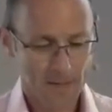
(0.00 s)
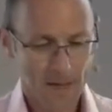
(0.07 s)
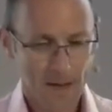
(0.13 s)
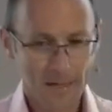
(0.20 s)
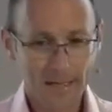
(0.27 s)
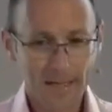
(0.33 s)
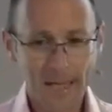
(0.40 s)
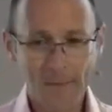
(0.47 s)

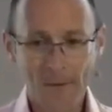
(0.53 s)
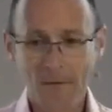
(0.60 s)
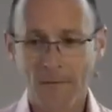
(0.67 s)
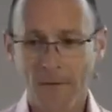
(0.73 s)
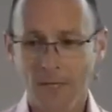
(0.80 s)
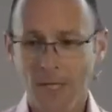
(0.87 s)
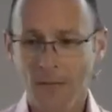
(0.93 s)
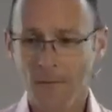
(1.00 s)
And it came out, for
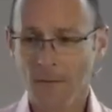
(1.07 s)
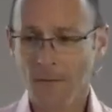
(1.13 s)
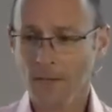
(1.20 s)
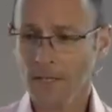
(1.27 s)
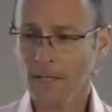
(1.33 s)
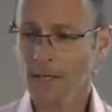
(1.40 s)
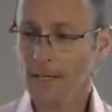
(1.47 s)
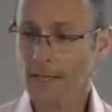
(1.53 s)
example, in
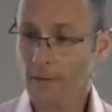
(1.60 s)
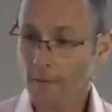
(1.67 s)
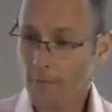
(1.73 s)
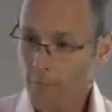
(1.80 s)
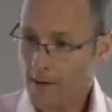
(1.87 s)
this idea of